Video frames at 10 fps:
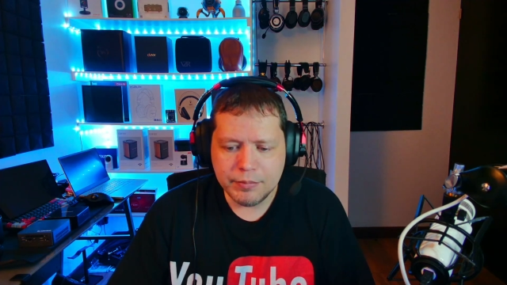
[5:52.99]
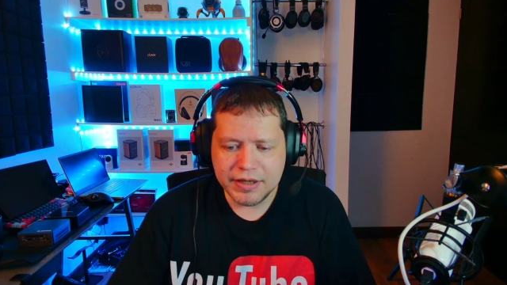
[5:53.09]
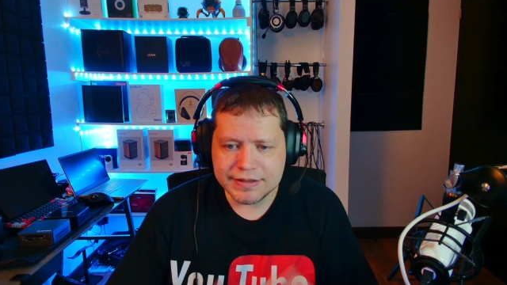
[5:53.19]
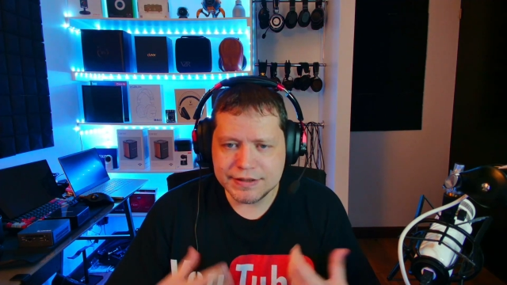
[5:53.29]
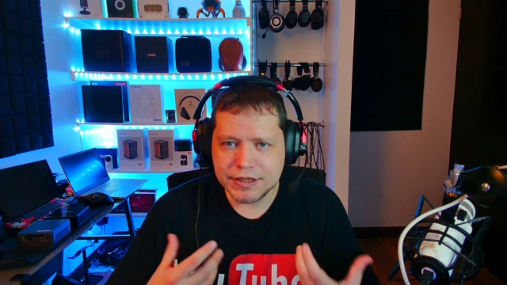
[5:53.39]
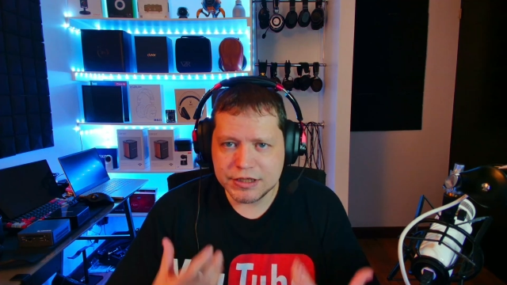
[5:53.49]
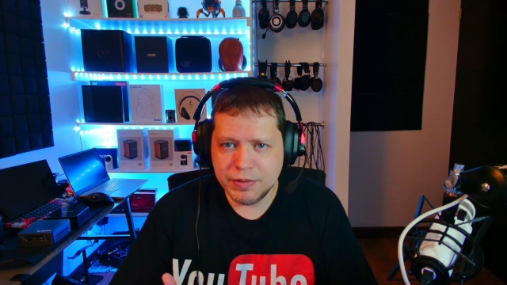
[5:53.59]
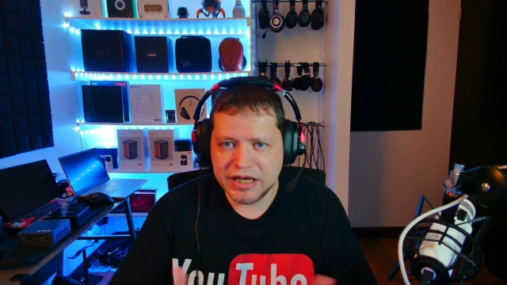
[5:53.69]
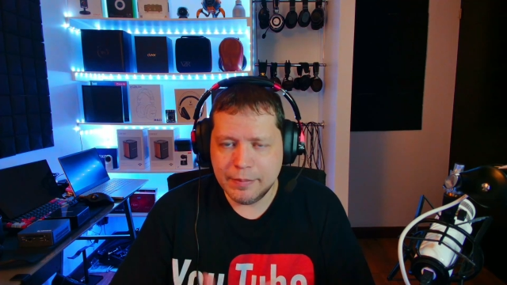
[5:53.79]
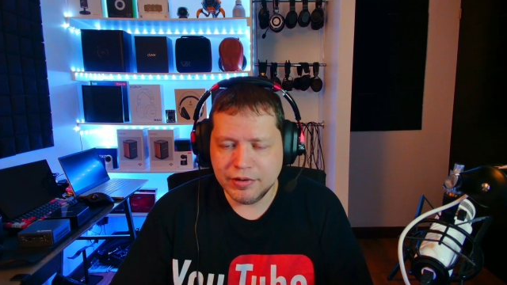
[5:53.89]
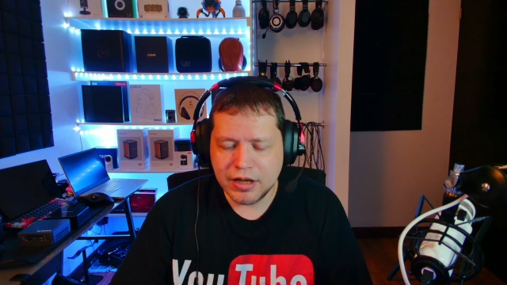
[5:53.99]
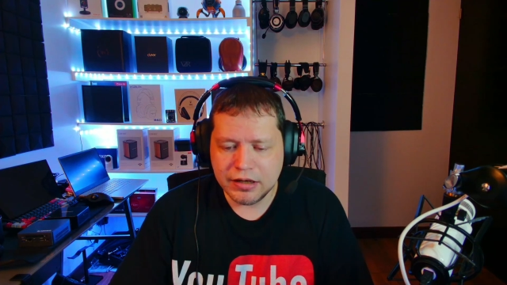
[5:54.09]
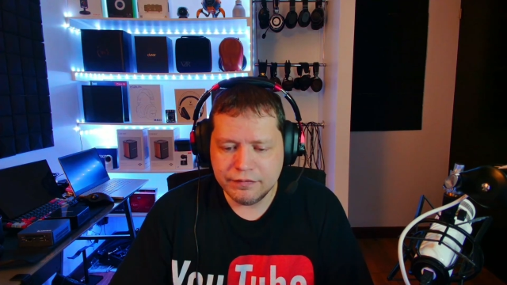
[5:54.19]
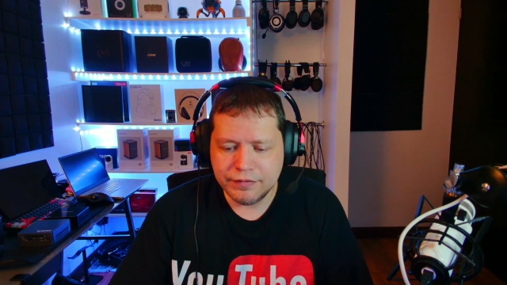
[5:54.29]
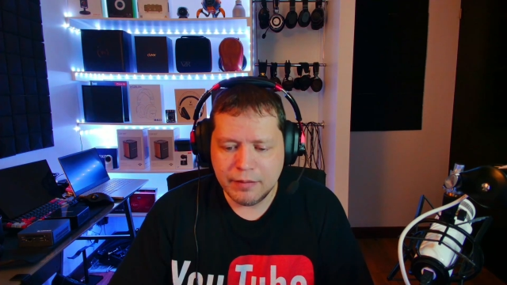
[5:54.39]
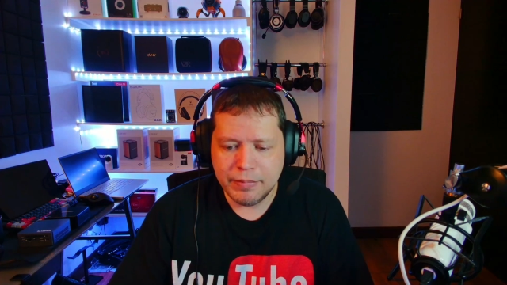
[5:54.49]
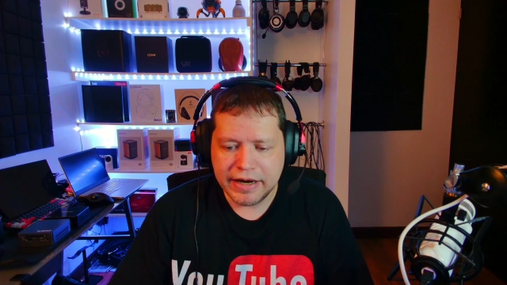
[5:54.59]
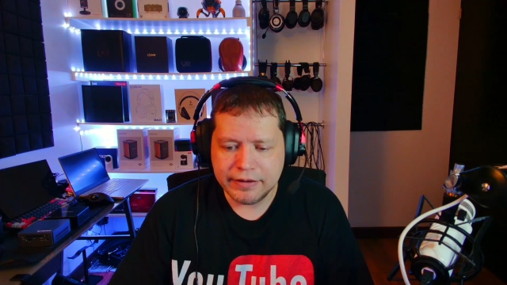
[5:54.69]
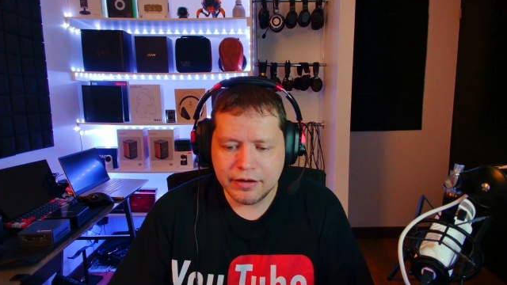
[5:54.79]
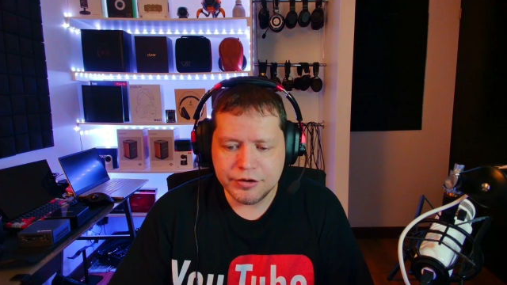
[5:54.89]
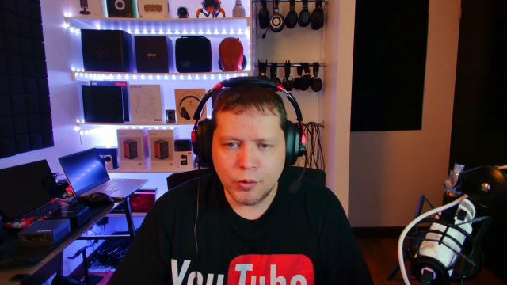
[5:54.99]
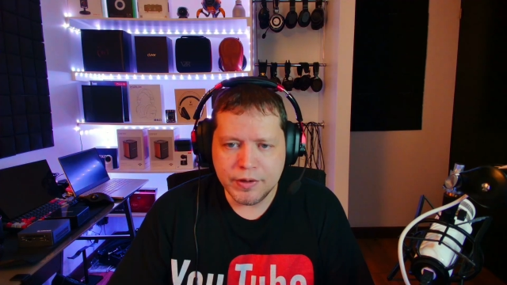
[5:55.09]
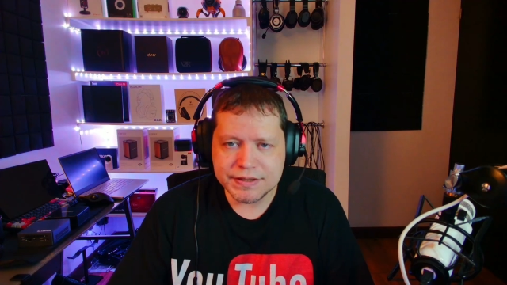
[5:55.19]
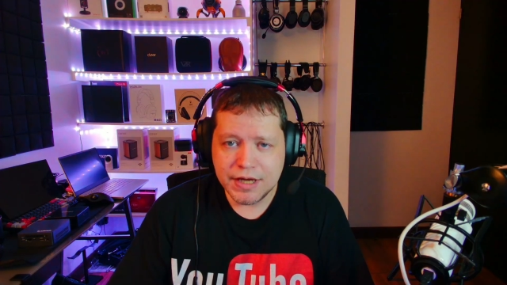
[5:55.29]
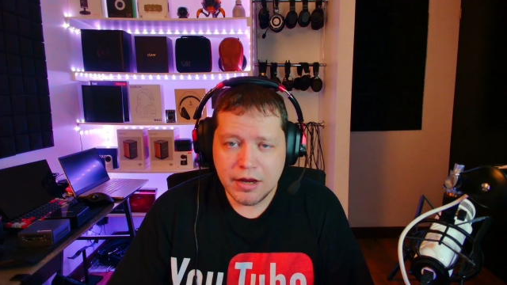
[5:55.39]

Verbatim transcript: because it does pick up a lot of background noise.